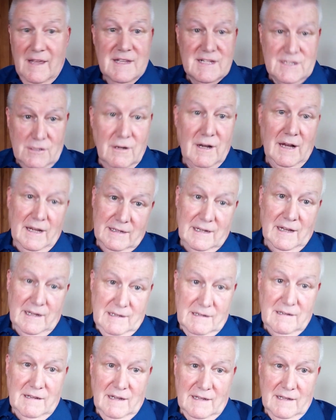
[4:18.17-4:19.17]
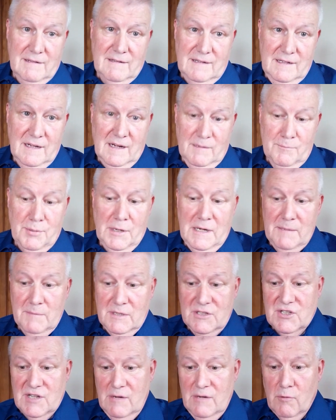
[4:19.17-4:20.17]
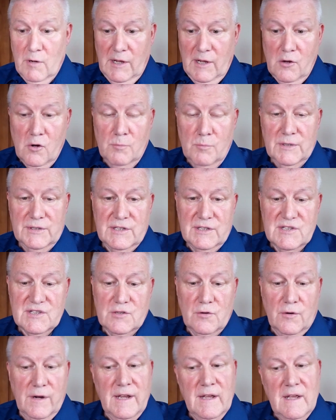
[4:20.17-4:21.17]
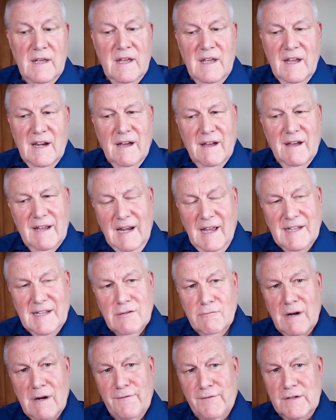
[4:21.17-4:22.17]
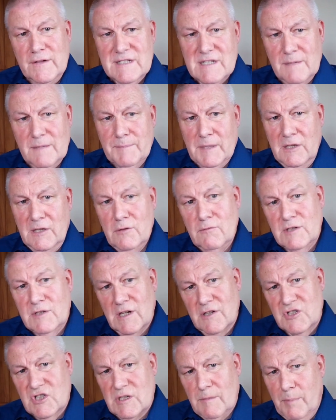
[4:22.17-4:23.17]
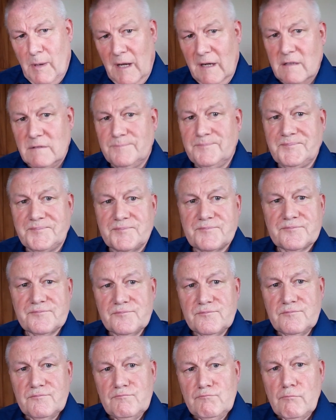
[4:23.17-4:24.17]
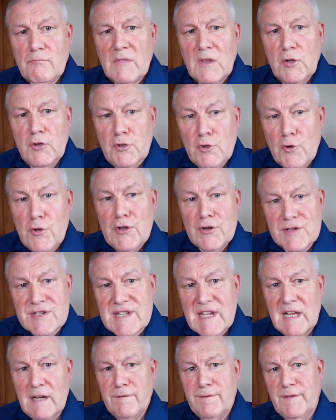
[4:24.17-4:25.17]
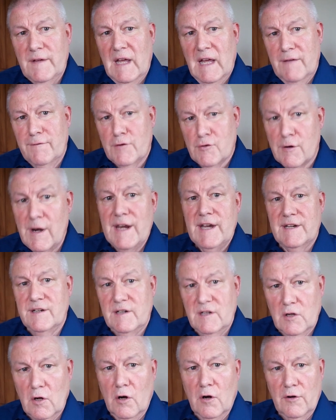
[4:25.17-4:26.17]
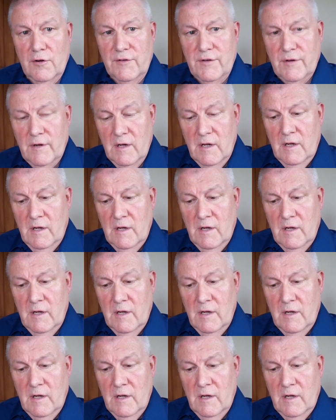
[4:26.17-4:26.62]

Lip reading: So you can pretty much see where I'm going with this story. Now, I'd like to reference something you touched upon. You yourself have credited God